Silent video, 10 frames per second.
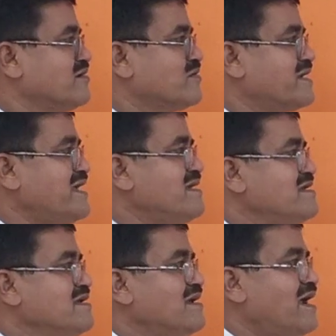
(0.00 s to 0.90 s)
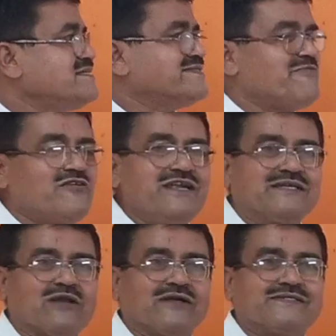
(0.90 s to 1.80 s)
Okay, and
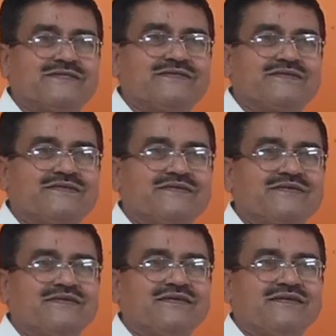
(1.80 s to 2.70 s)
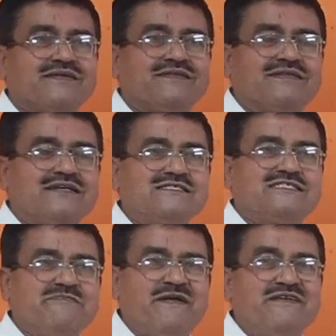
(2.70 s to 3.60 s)
subordinate clause, that
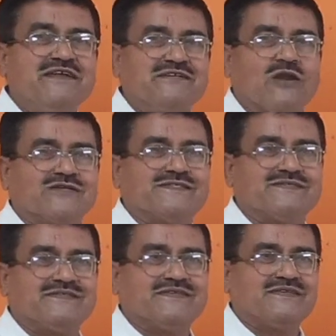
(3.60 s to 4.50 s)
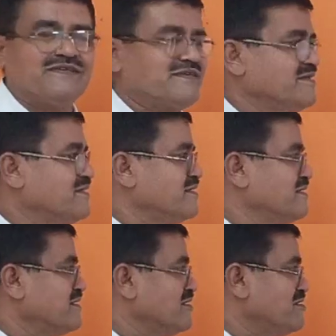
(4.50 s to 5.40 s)
is dependent clause.
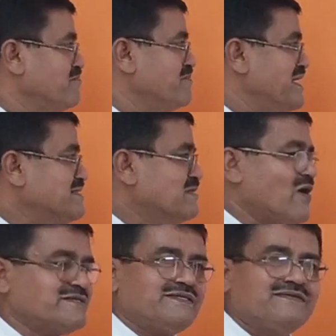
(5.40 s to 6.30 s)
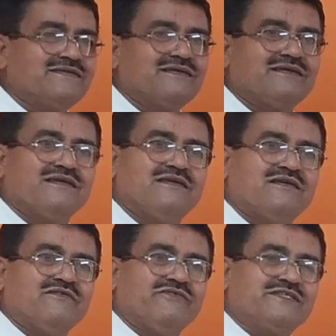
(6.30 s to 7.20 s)
Main clause,
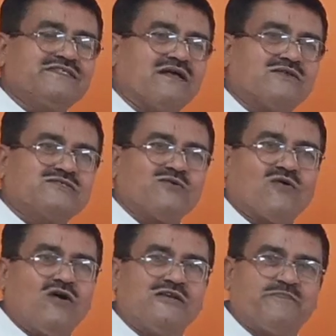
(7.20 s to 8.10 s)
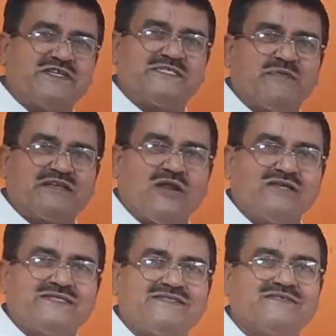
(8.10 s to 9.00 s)
which is also called principal
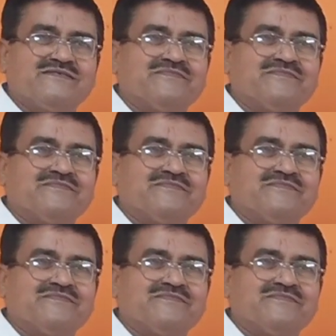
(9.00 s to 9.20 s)
clause,